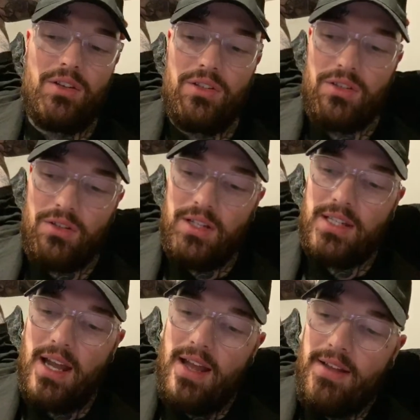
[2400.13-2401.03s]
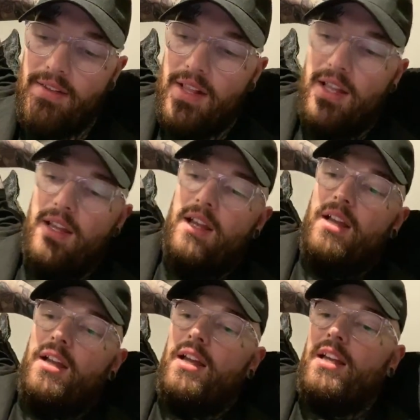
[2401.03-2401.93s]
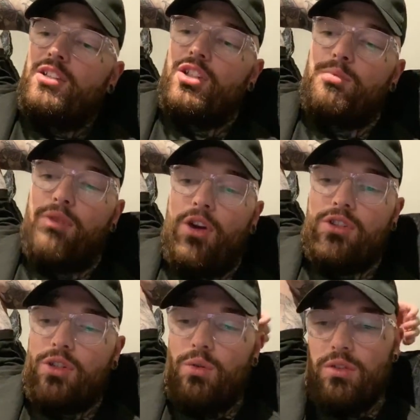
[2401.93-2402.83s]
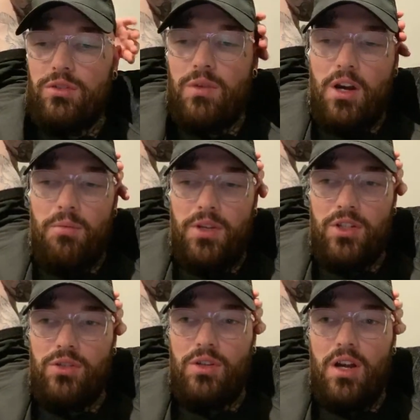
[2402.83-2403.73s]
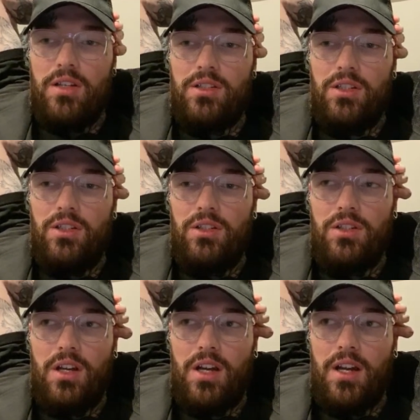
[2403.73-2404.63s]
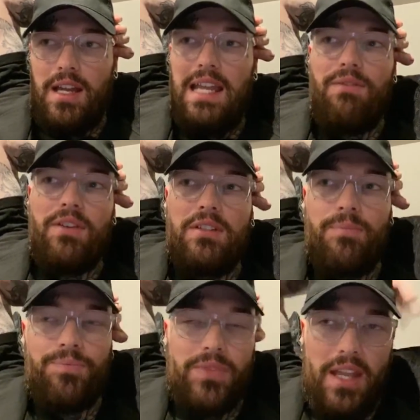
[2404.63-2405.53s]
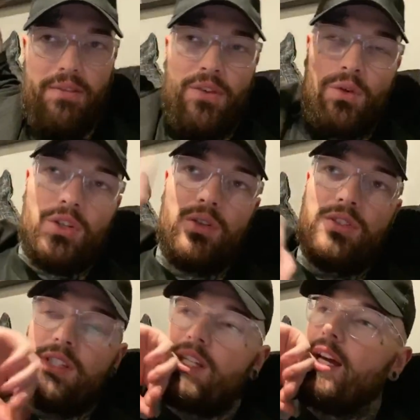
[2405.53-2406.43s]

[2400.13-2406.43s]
do need that. It's just protocol as well, because you're going to even if you're using